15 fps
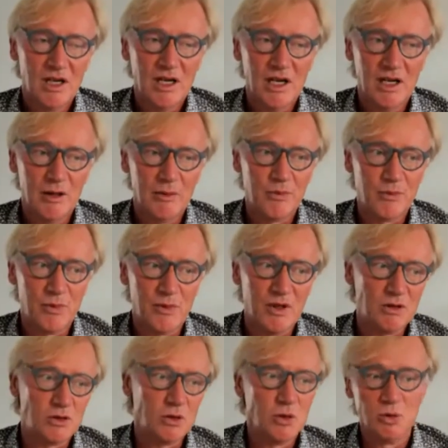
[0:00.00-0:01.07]

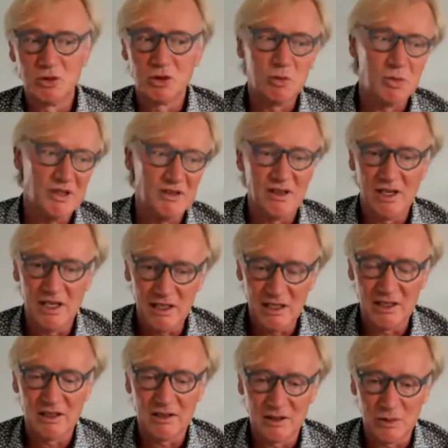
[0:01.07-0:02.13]
assumes to be the
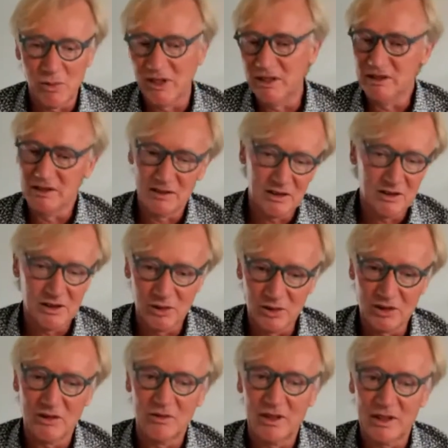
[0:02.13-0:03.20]
leading disciplines and
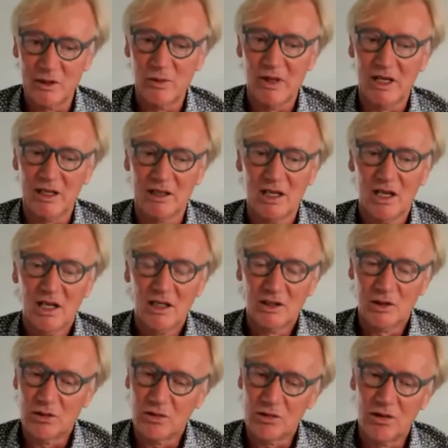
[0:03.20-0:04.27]
knows it very well.
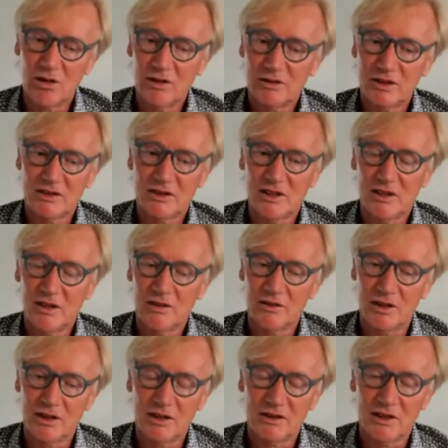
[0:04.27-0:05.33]
So the role of
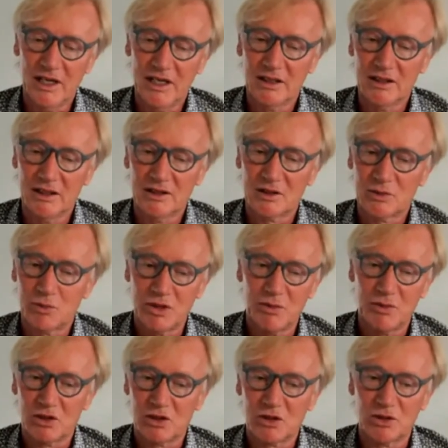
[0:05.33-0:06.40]
the designer is pretty
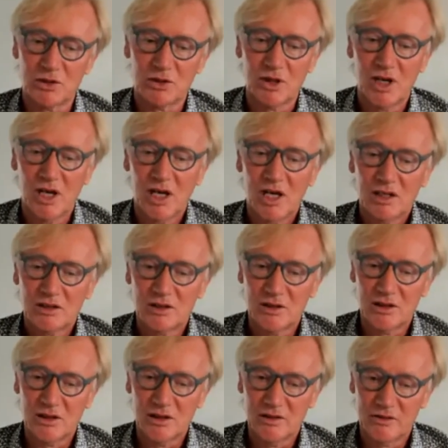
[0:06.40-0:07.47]
much to
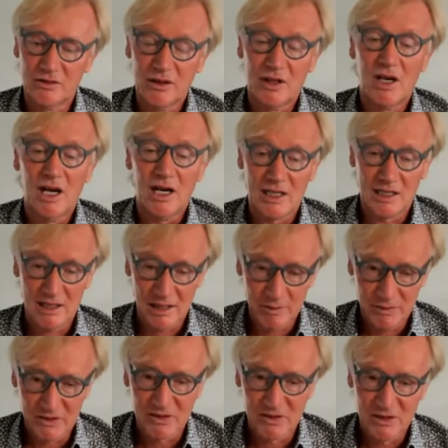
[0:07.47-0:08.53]
sort of
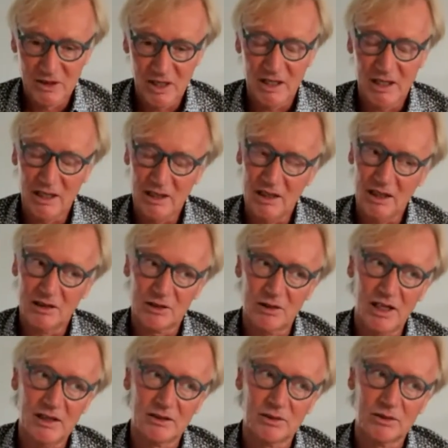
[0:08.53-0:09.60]
accept and
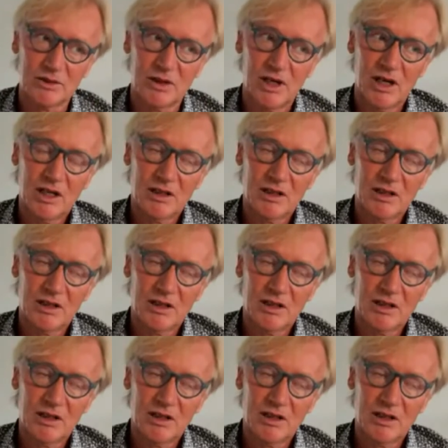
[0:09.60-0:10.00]
try to